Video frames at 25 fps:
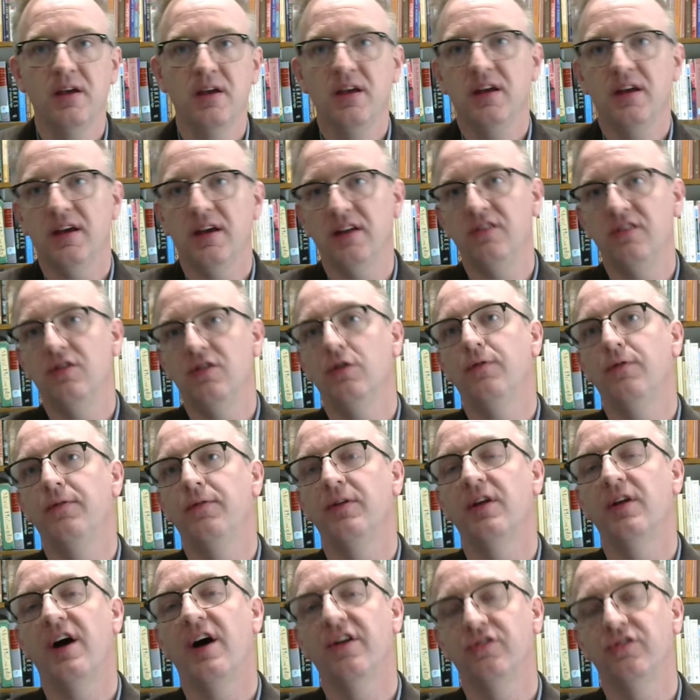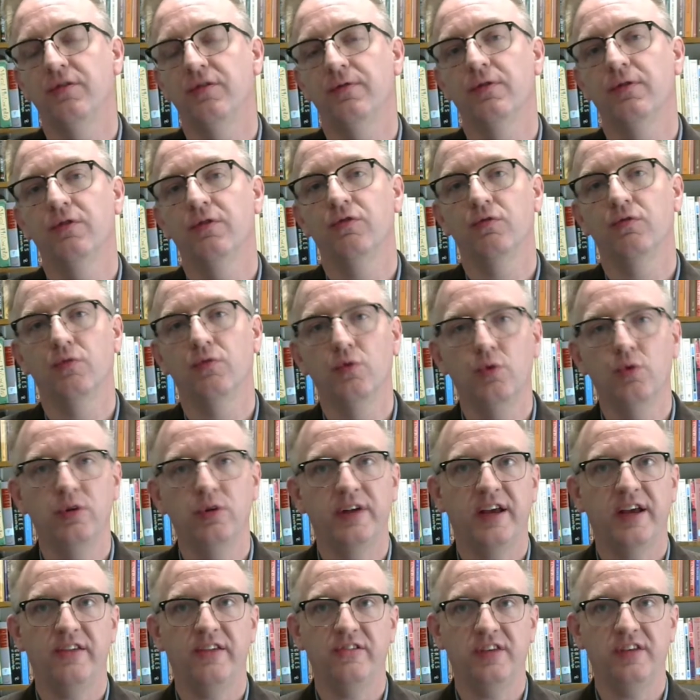Until philosophers
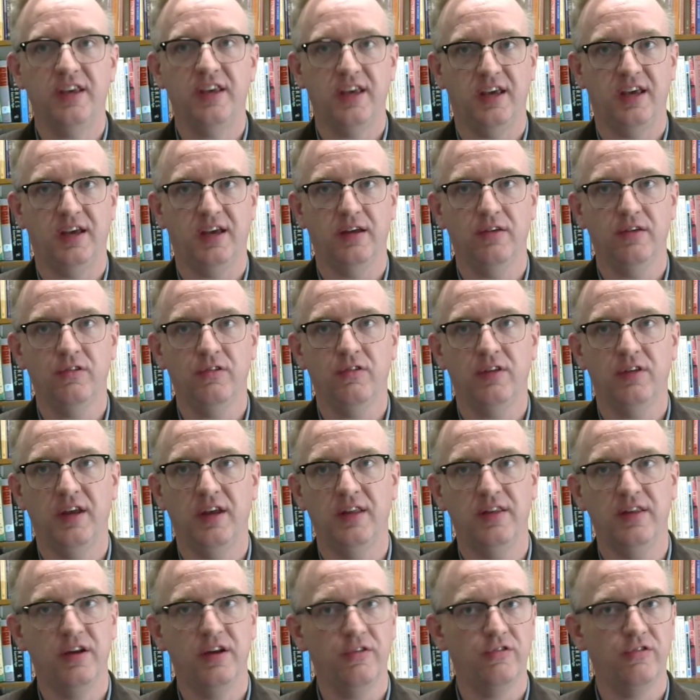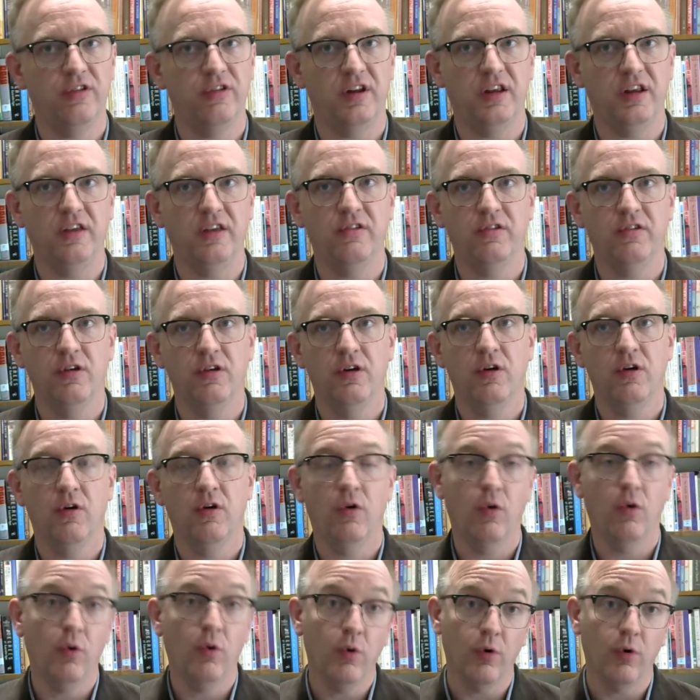rule as kings in their cities,
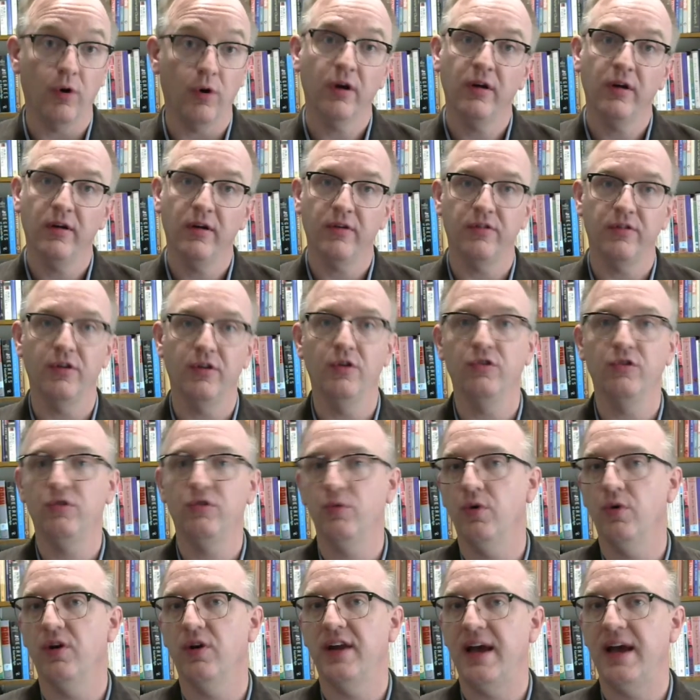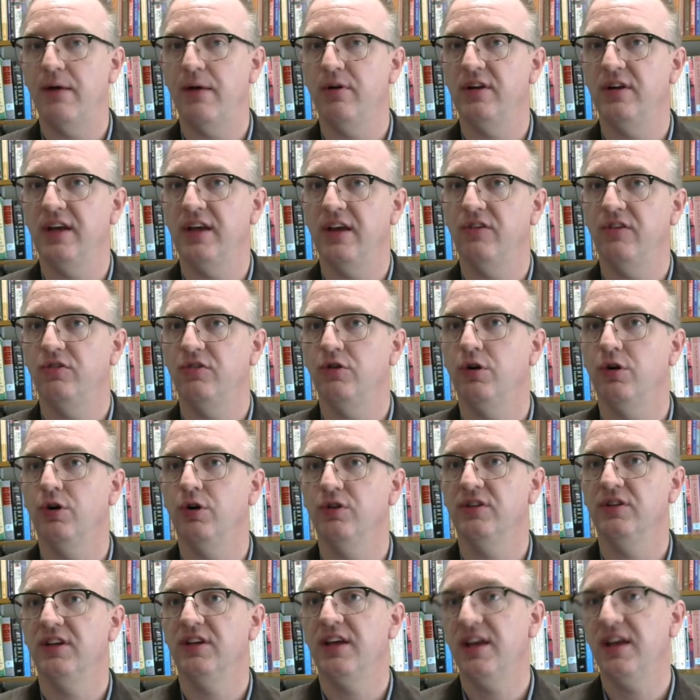or those who are nowadays
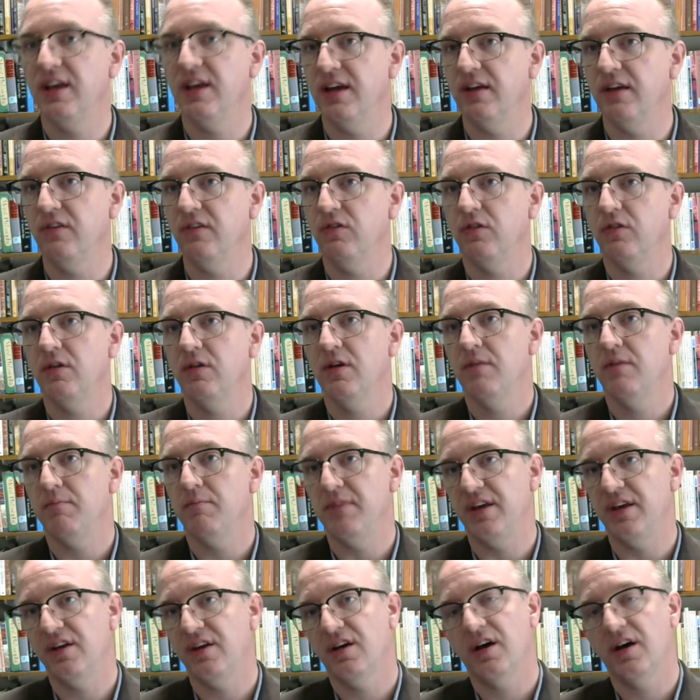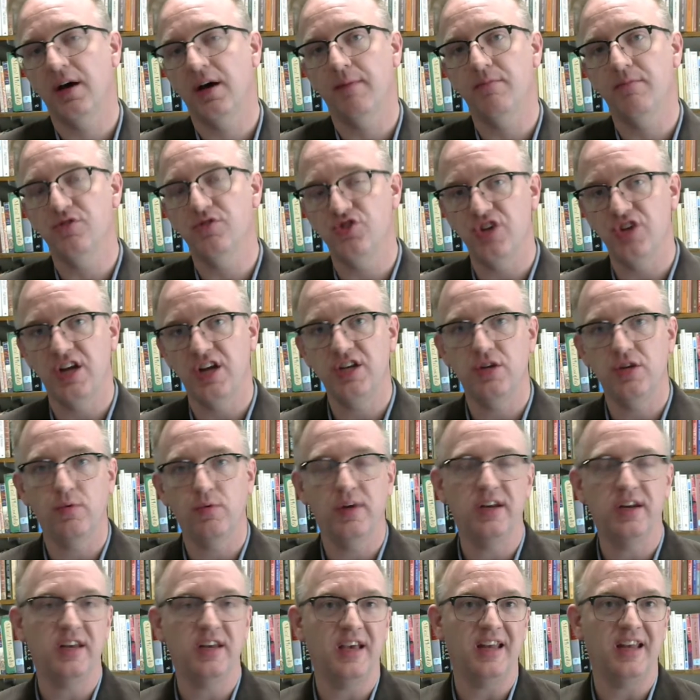called kings become
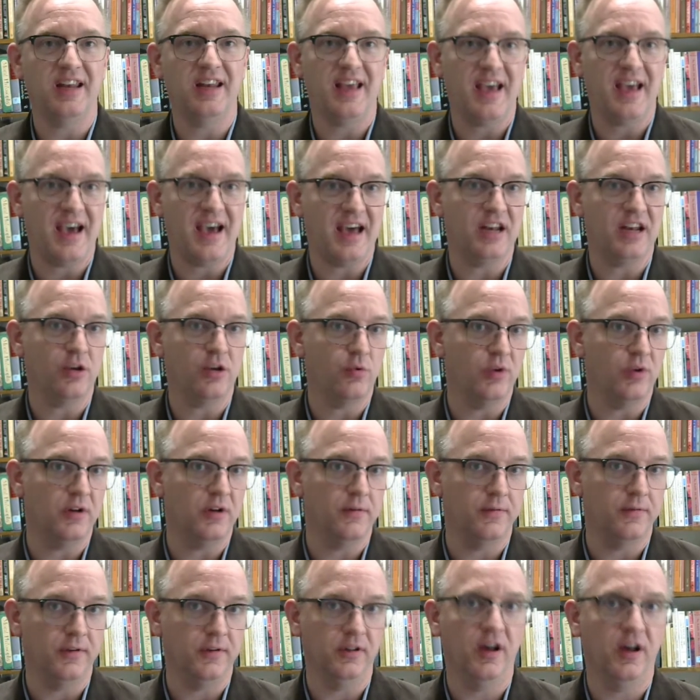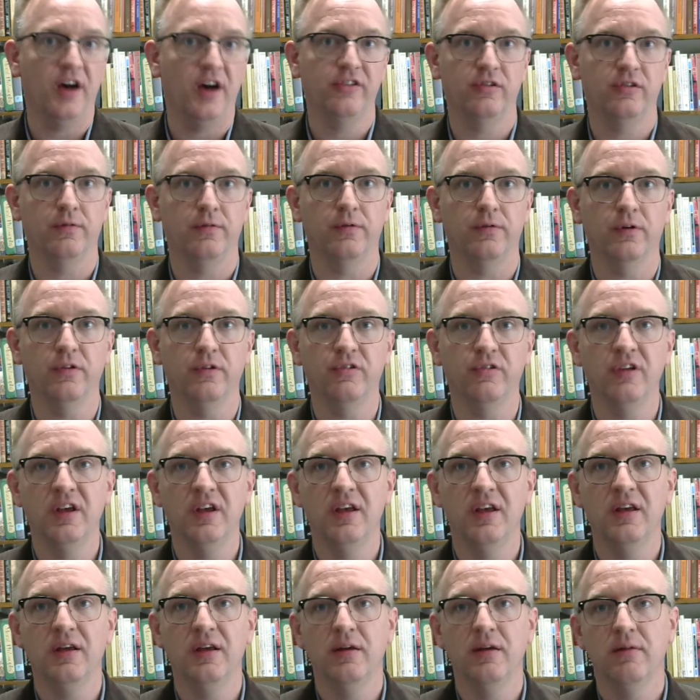genuine and adequate philosophers,
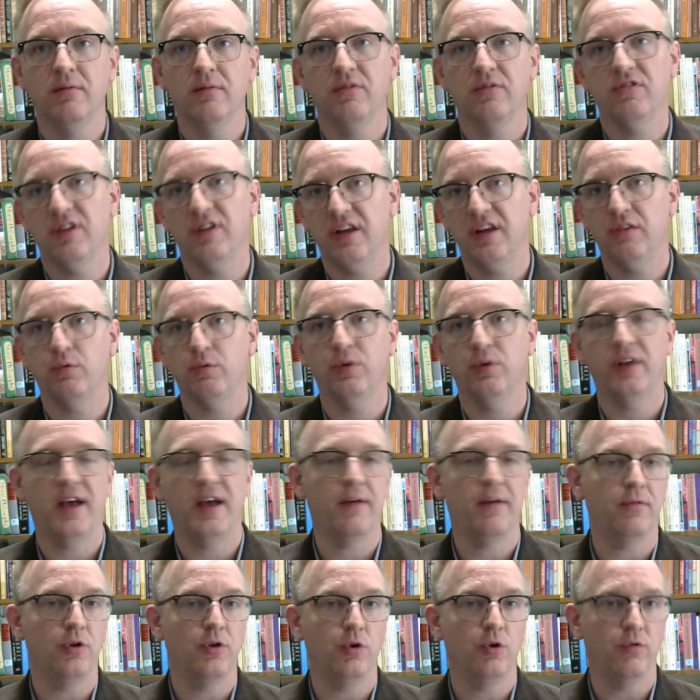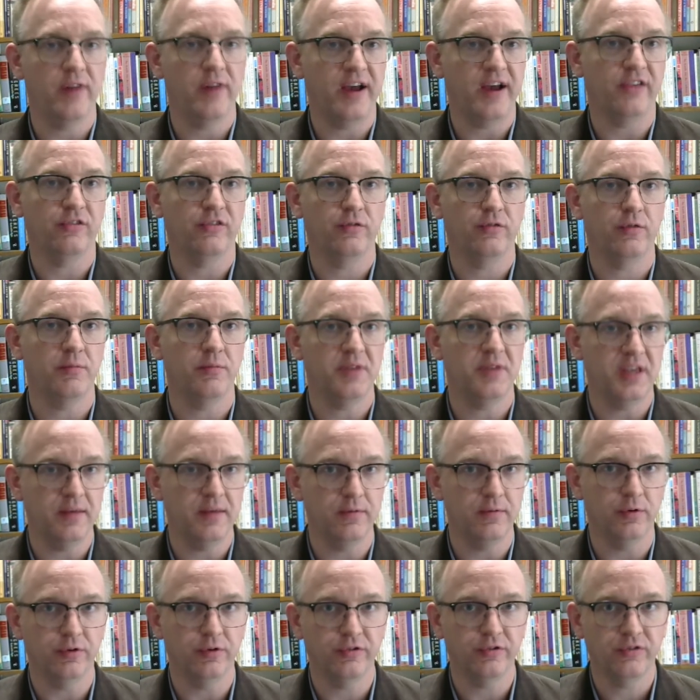cities will have no rest from
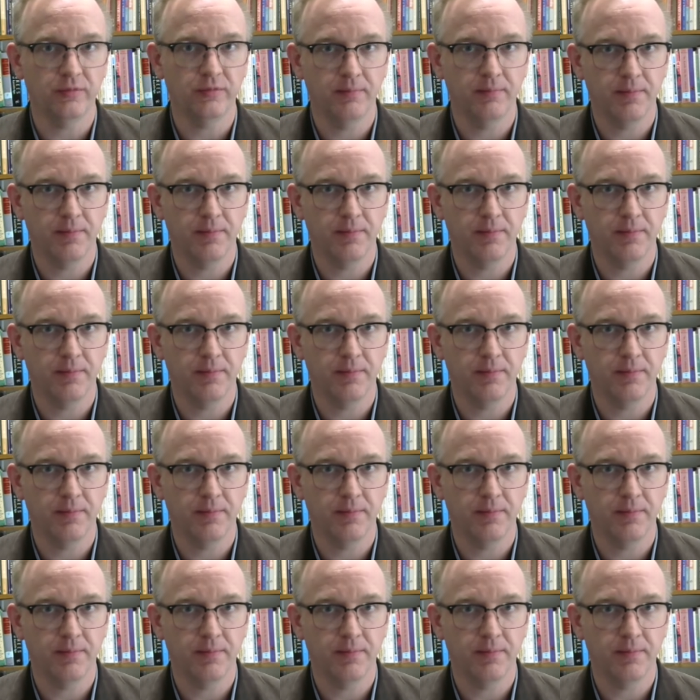evils.